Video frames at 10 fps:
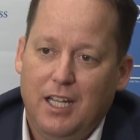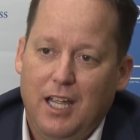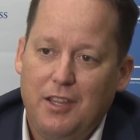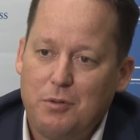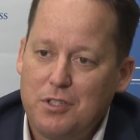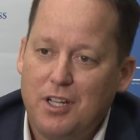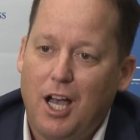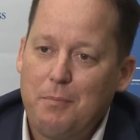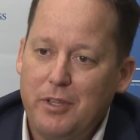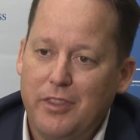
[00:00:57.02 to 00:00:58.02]
And there was a
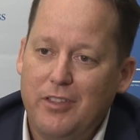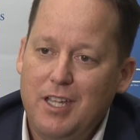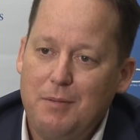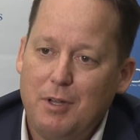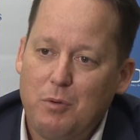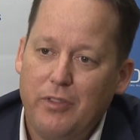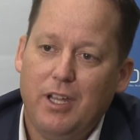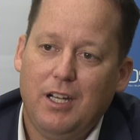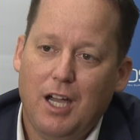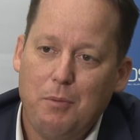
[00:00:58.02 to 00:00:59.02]
common theme that
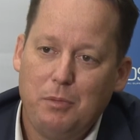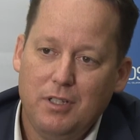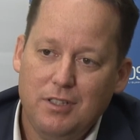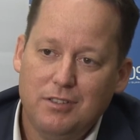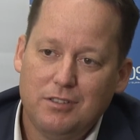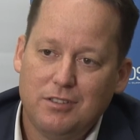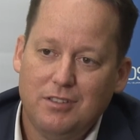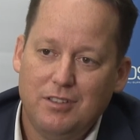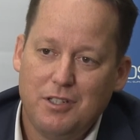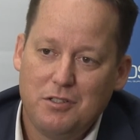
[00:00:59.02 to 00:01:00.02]
within companies,
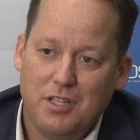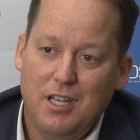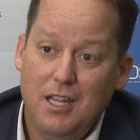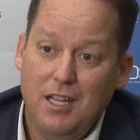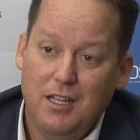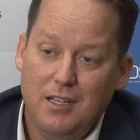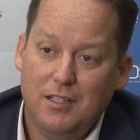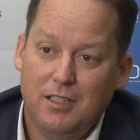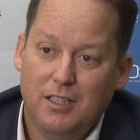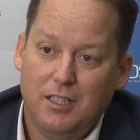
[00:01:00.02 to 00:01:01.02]
there's a need
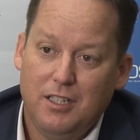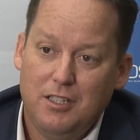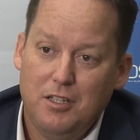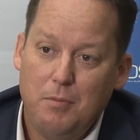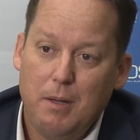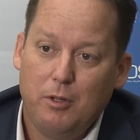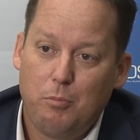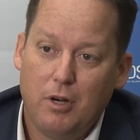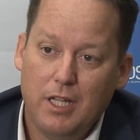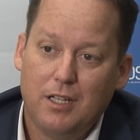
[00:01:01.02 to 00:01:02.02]
to be able to
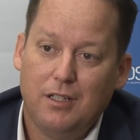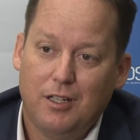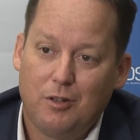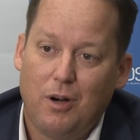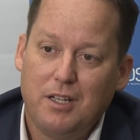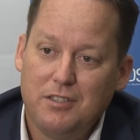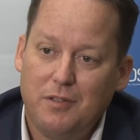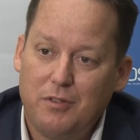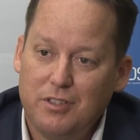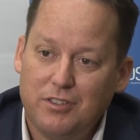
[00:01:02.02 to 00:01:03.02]
break across
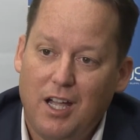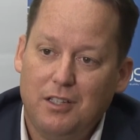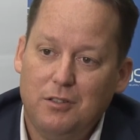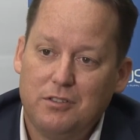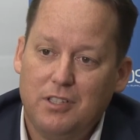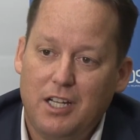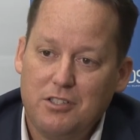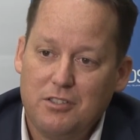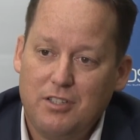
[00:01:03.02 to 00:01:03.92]
different silos and not just